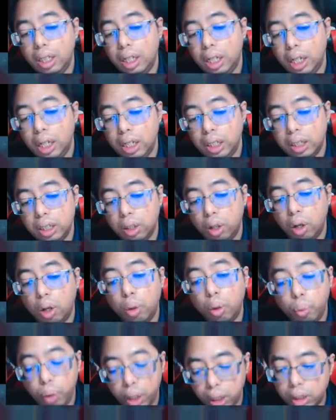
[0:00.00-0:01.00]
It is
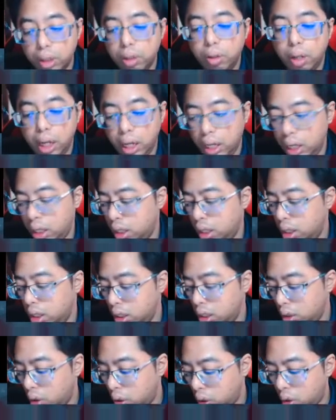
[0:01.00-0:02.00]
always green
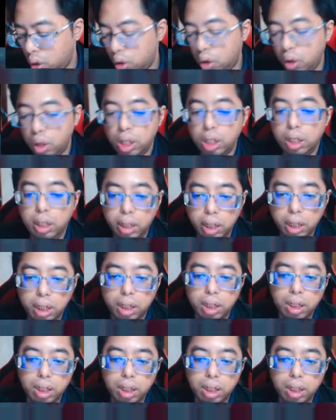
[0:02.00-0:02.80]
all year.